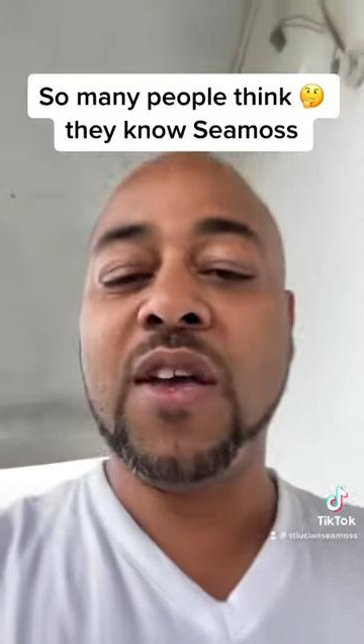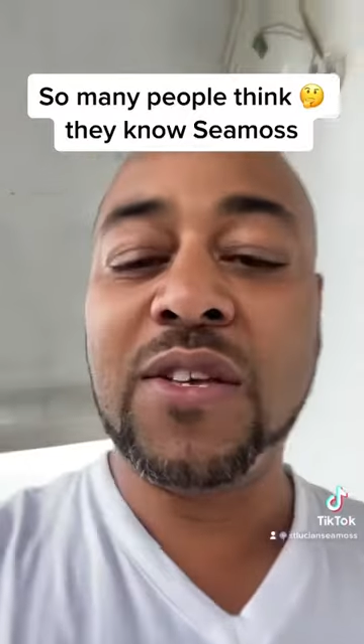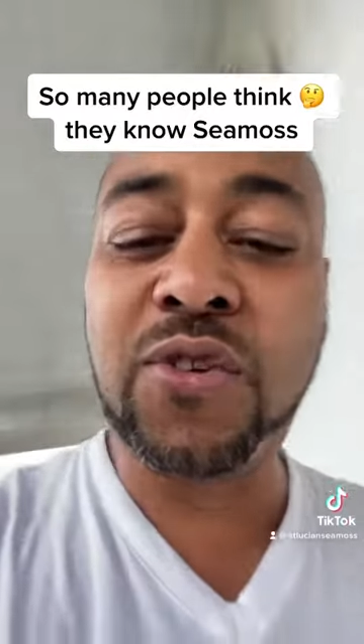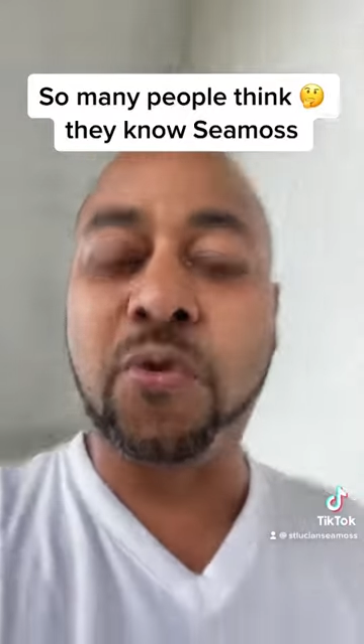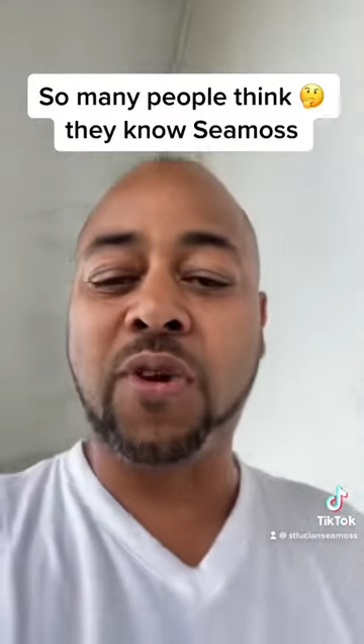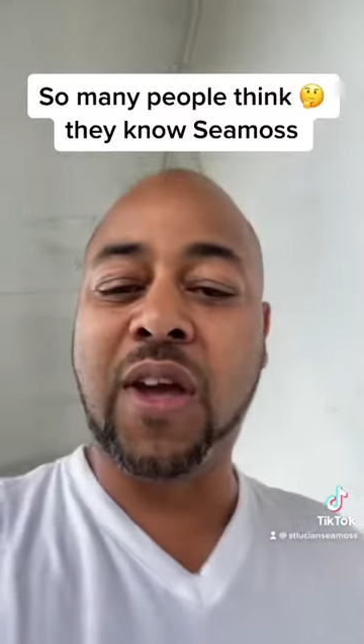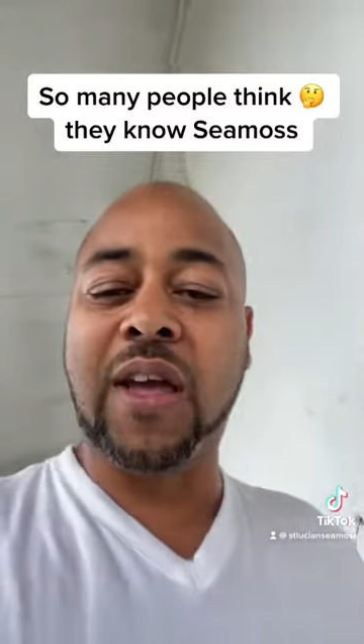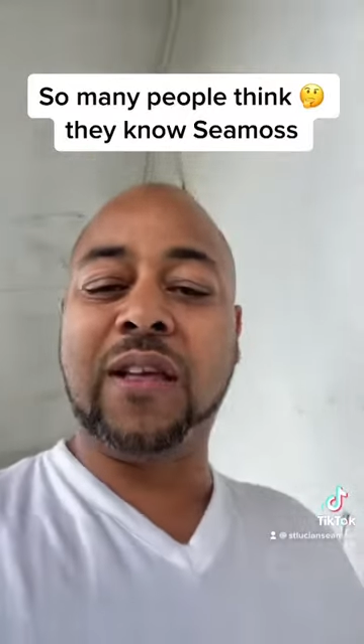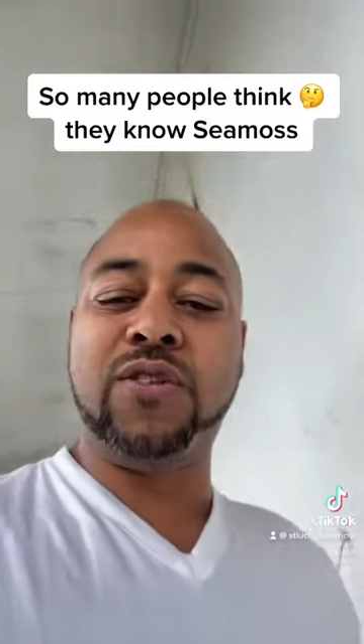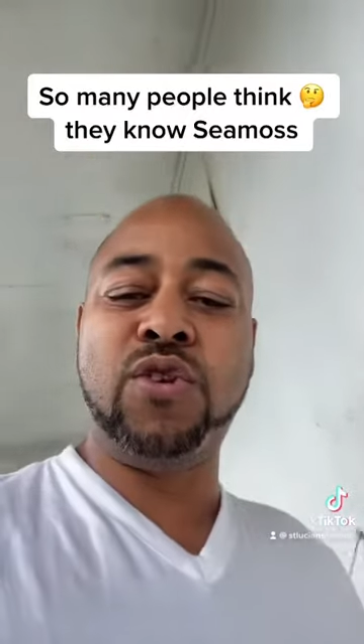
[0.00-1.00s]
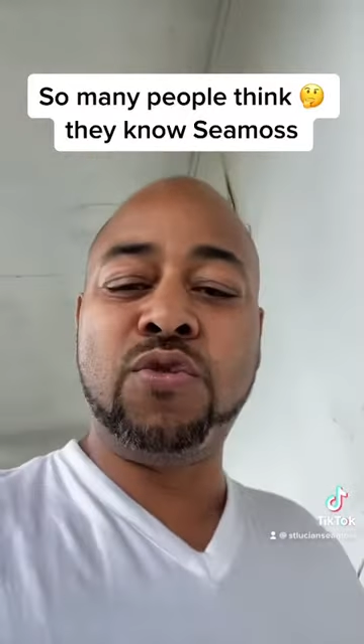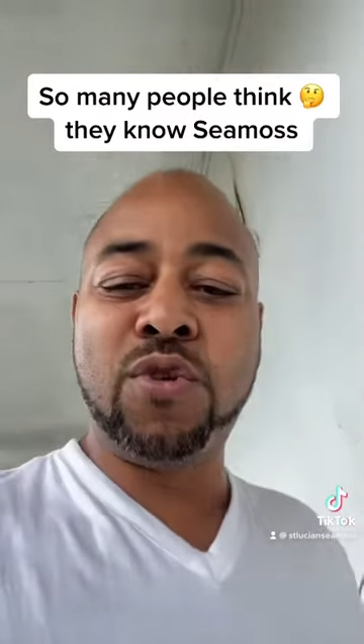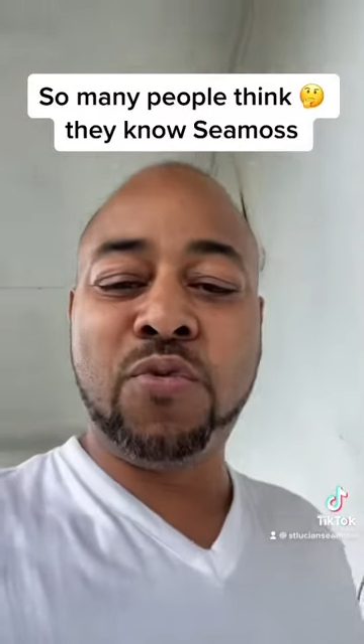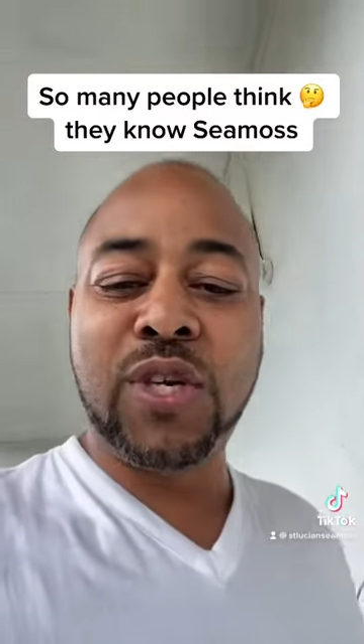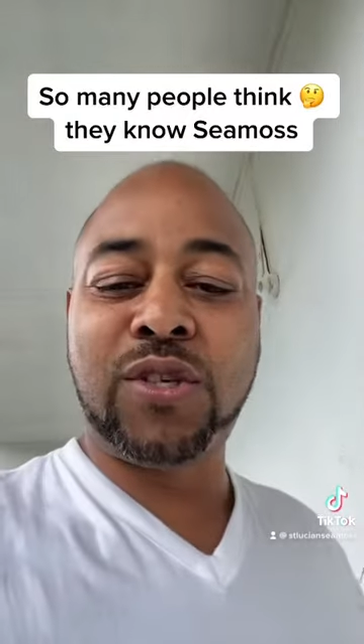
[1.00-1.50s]
So do your
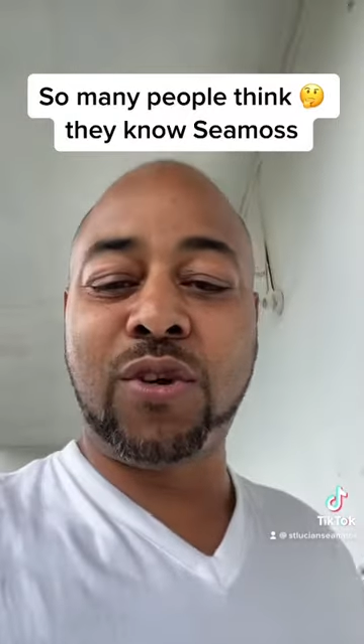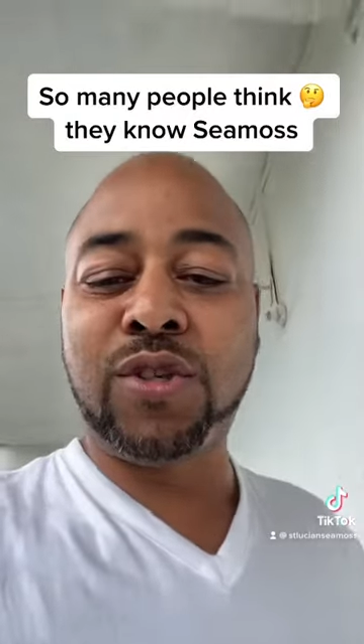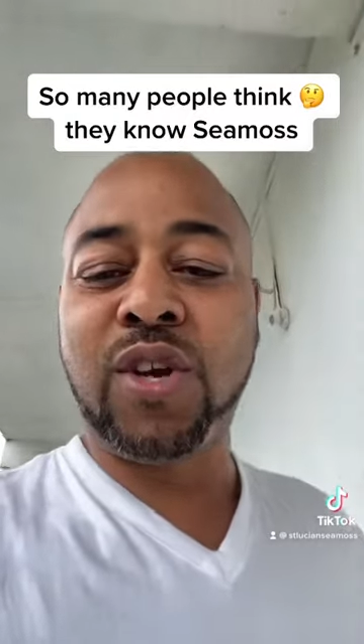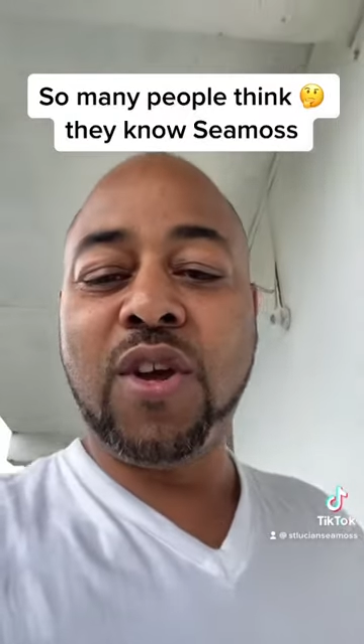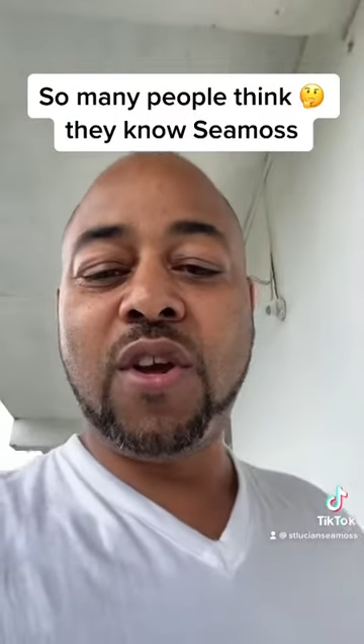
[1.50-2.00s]
research,